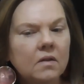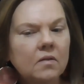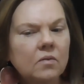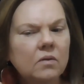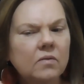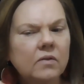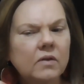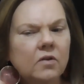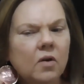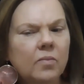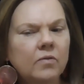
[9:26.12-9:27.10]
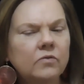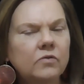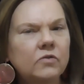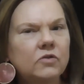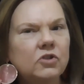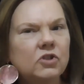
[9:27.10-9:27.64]
Sort of a type of
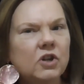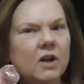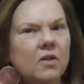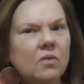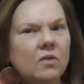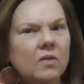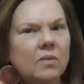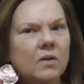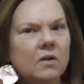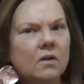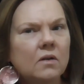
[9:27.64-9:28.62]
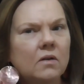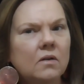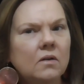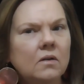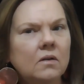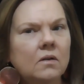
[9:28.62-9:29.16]
shell or something, I don't know.